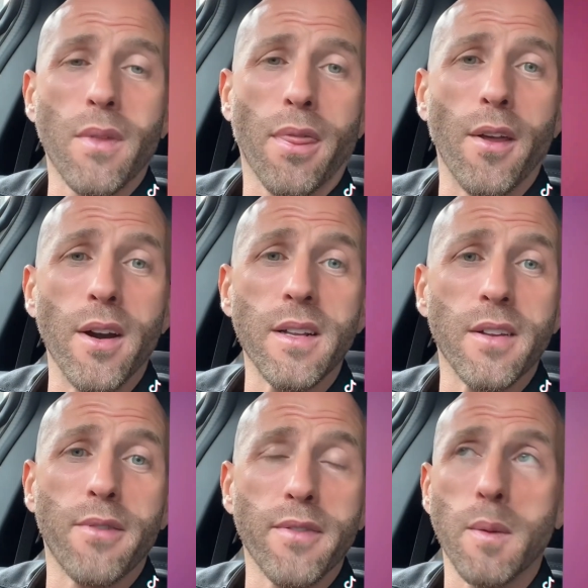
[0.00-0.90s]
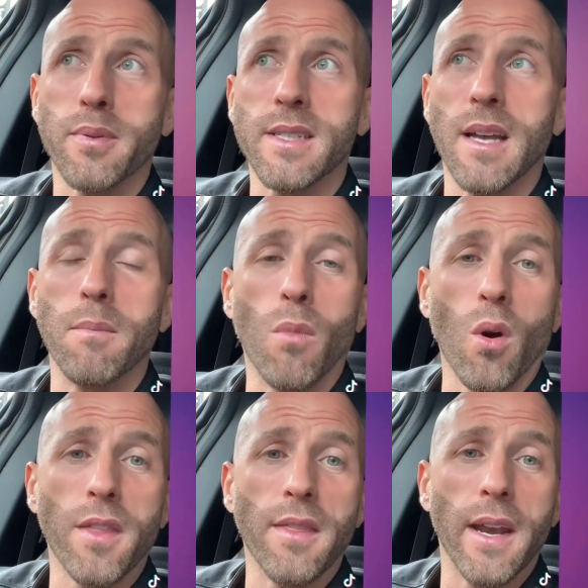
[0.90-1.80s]
30 to 50%
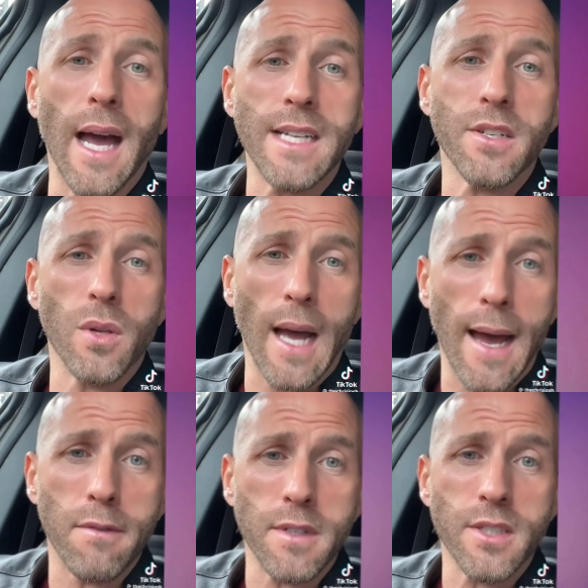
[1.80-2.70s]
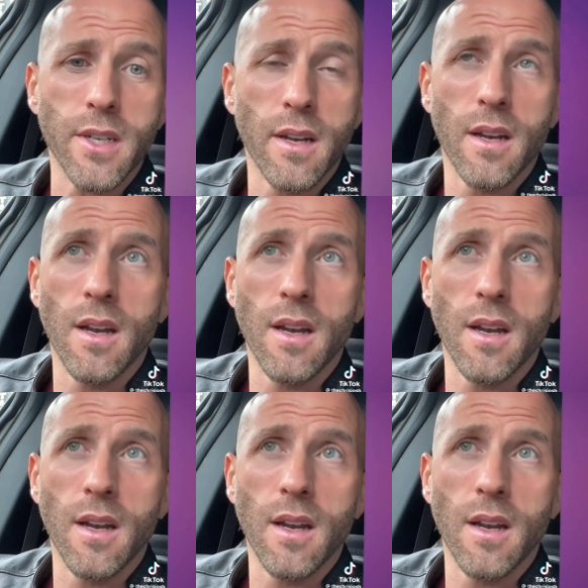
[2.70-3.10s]
more than the national average.